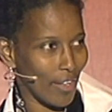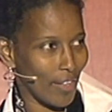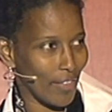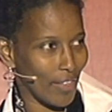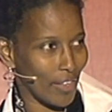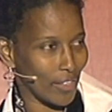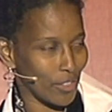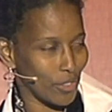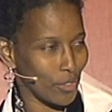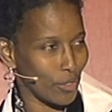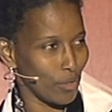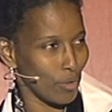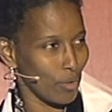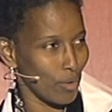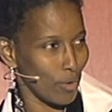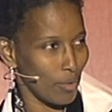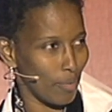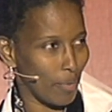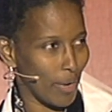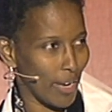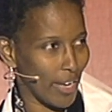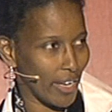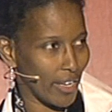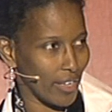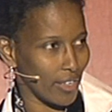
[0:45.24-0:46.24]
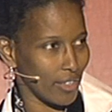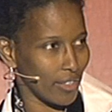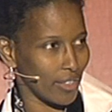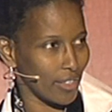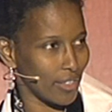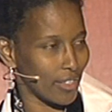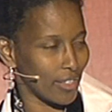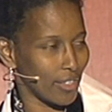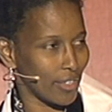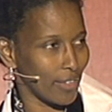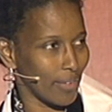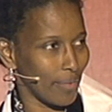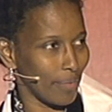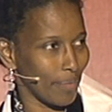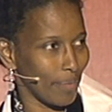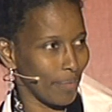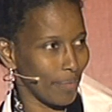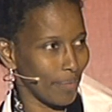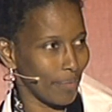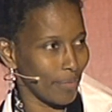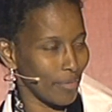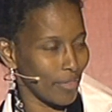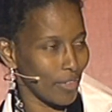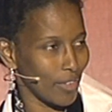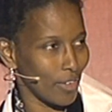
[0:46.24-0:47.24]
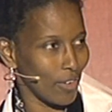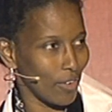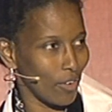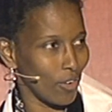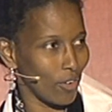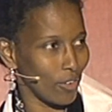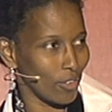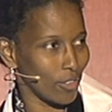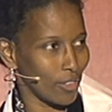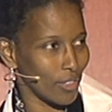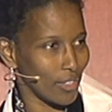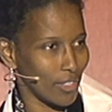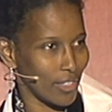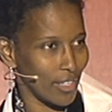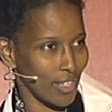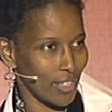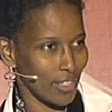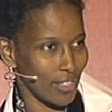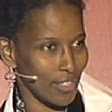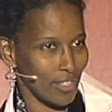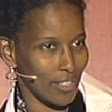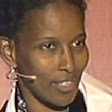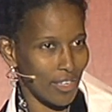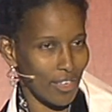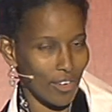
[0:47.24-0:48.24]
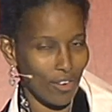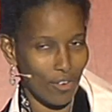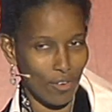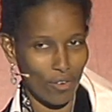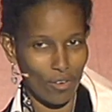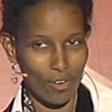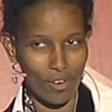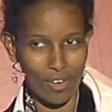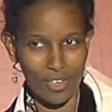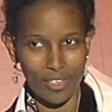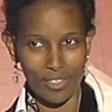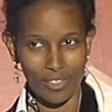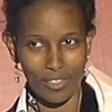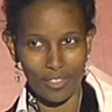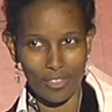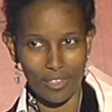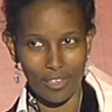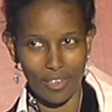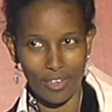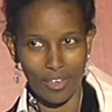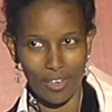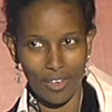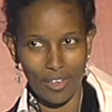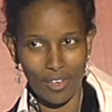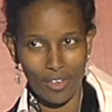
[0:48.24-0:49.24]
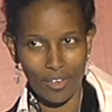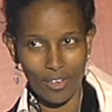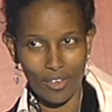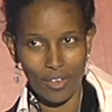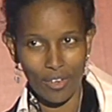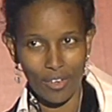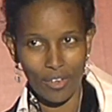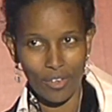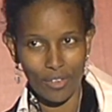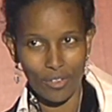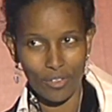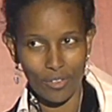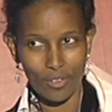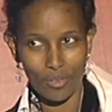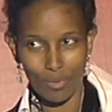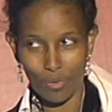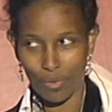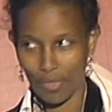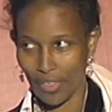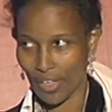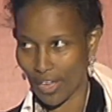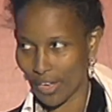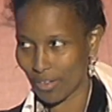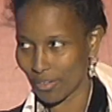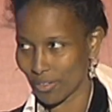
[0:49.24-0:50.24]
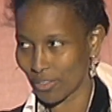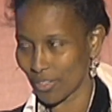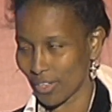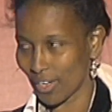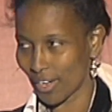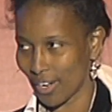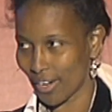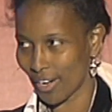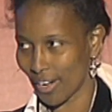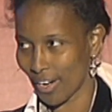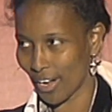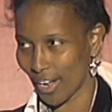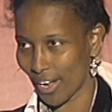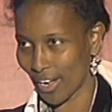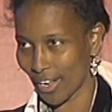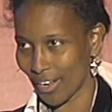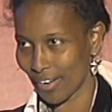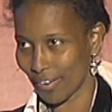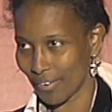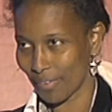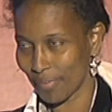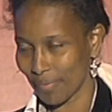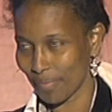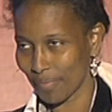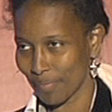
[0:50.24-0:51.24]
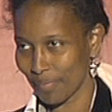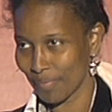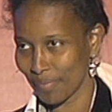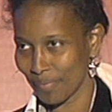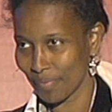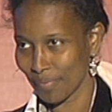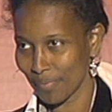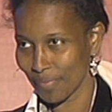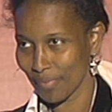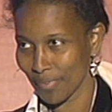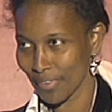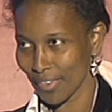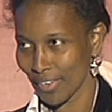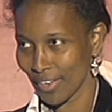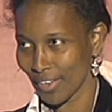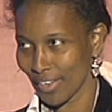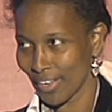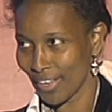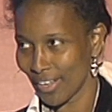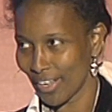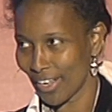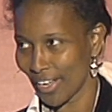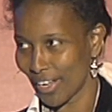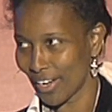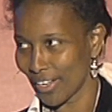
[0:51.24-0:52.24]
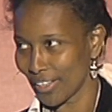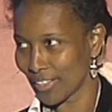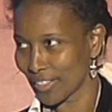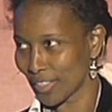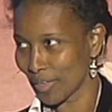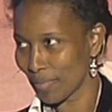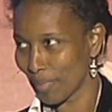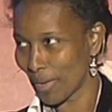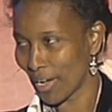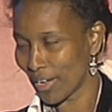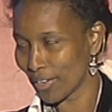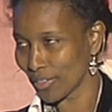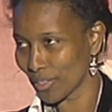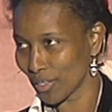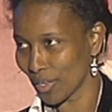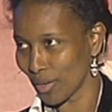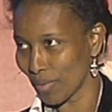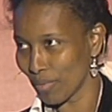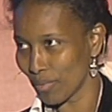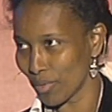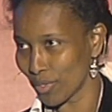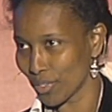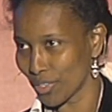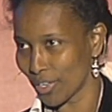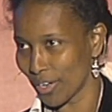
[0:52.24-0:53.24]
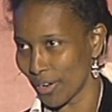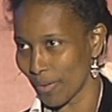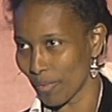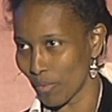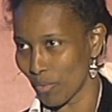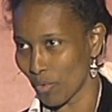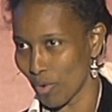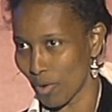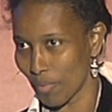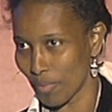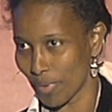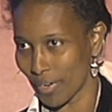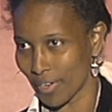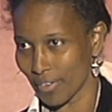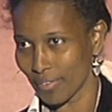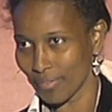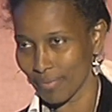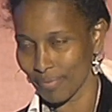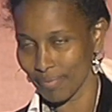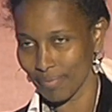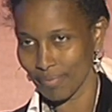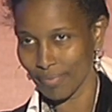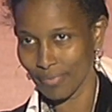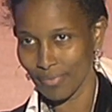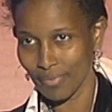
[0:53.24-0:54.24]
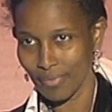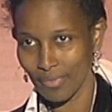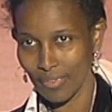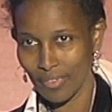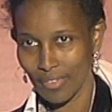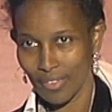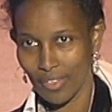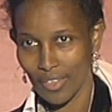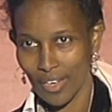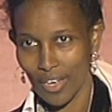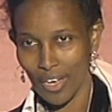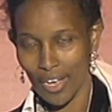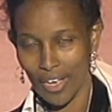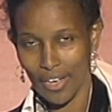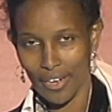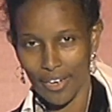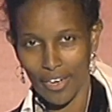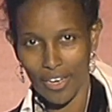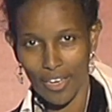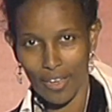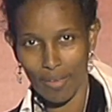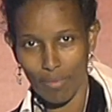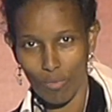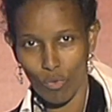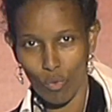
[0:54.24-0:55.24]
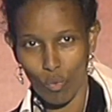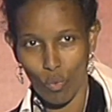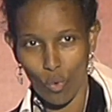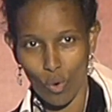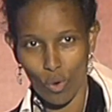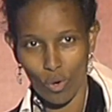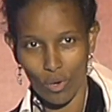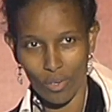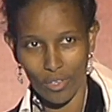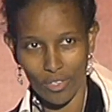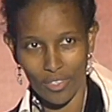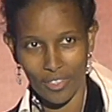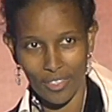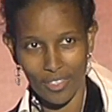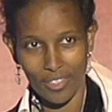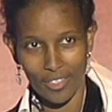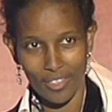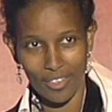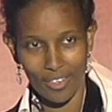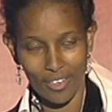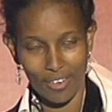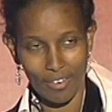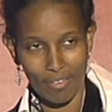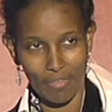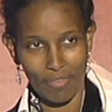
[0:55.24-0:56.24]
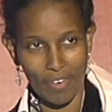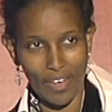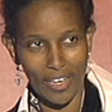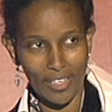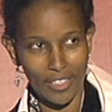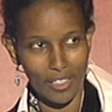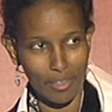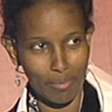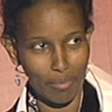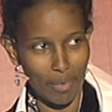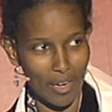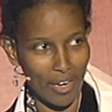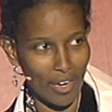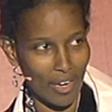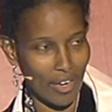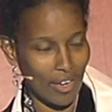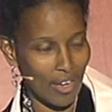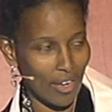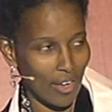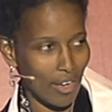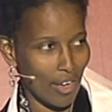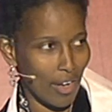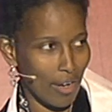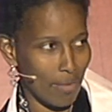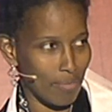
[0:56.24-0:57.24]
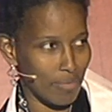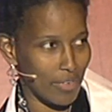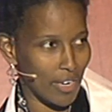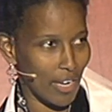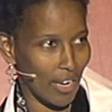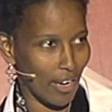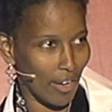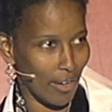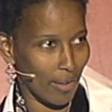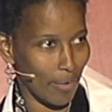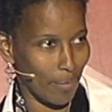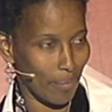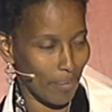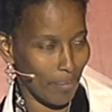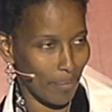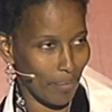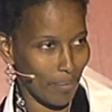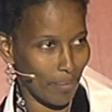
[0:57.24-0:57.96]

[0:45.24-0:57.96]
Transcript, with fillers: that took place on the sixteenth of August two thousand nine. And it's about a Muslim woman. Her name was Fatima Abdallah.